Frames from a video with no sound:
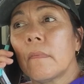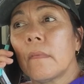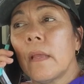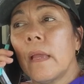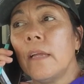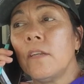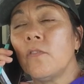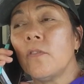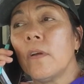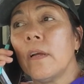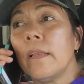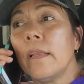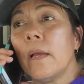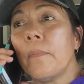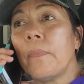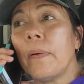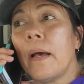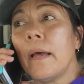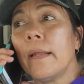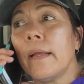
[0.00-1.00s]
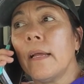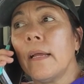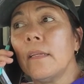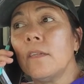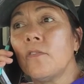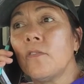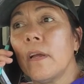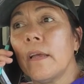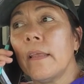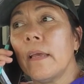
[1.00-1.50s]
Hey, try that pot
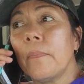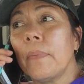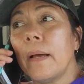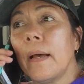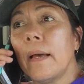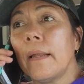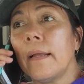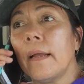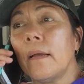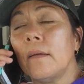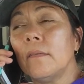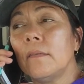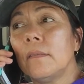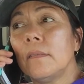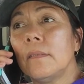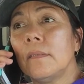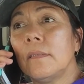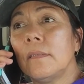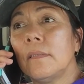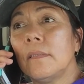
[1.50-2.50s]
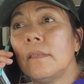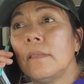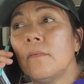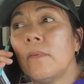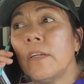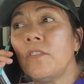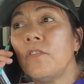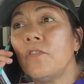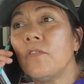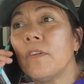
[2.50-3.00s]
out. Try that pot out.
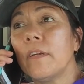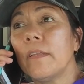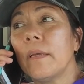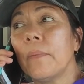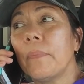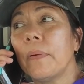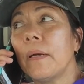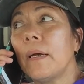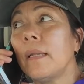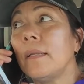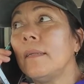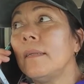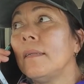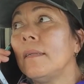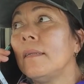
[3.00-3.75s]
Why don't you try that pot?